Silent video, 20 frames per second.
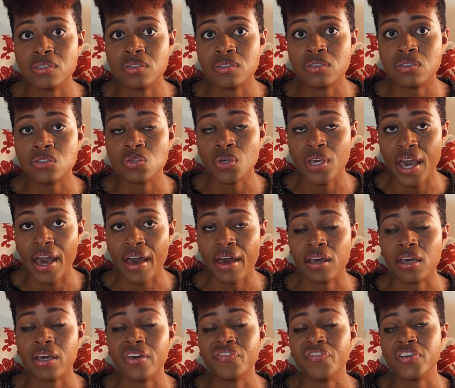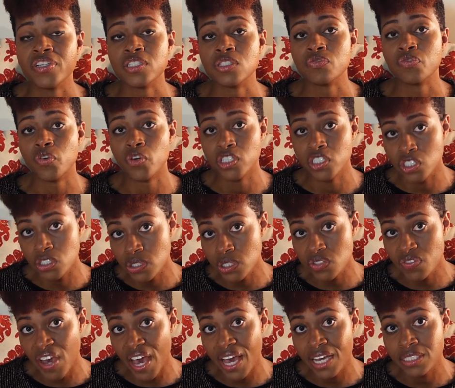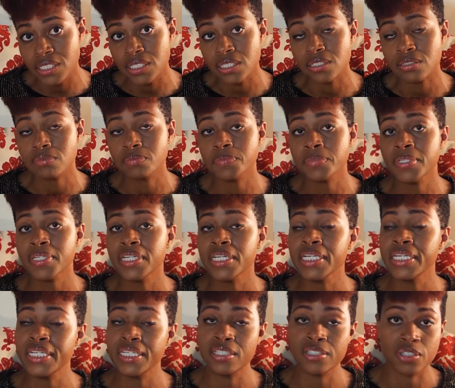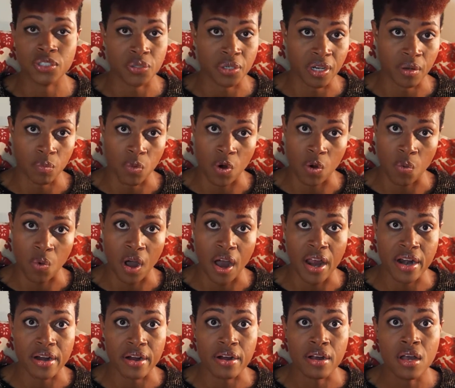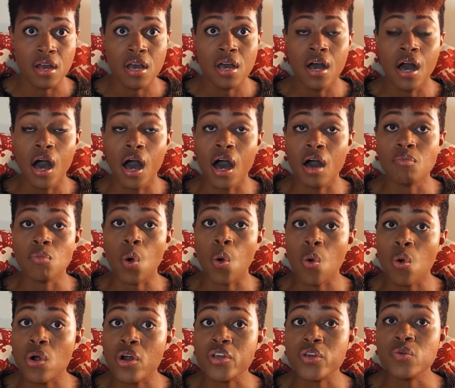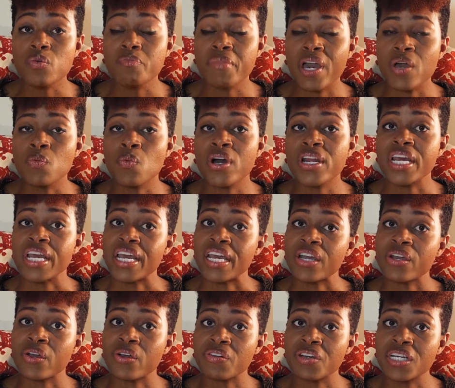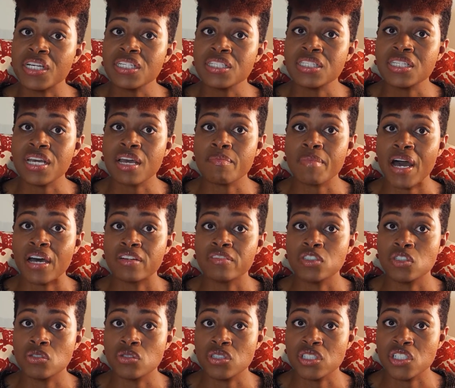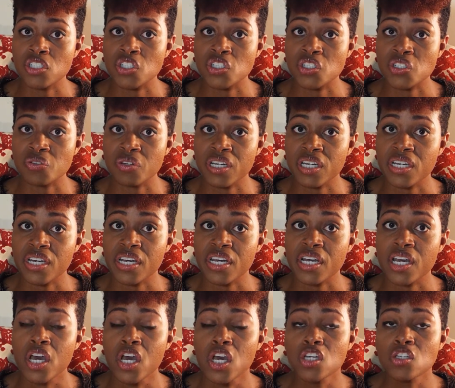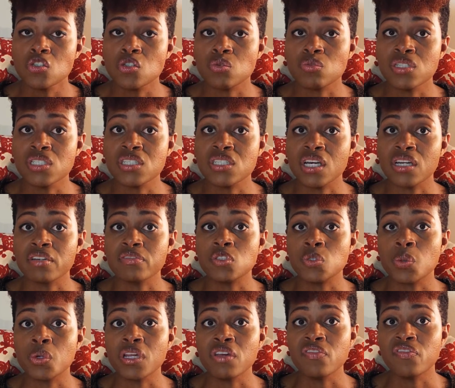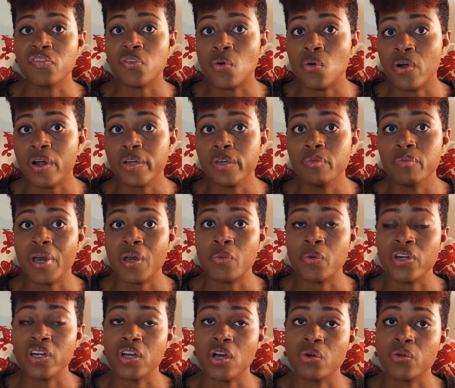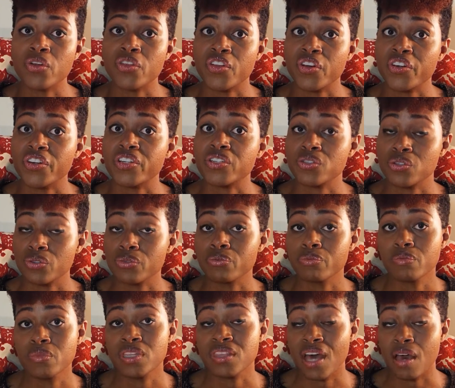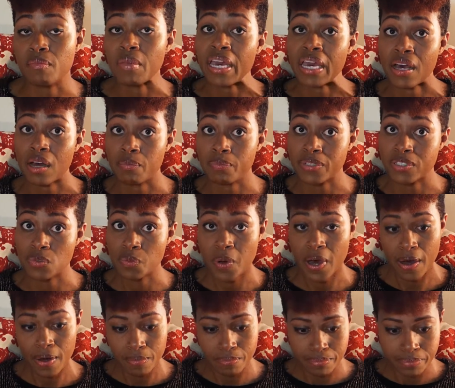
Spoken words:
So yeah, if it's for a juice fast, please drink more water. Or you may want to increase the amount of juice that you're drinking. So instead of 24, you may want to go to 32. That may help as well.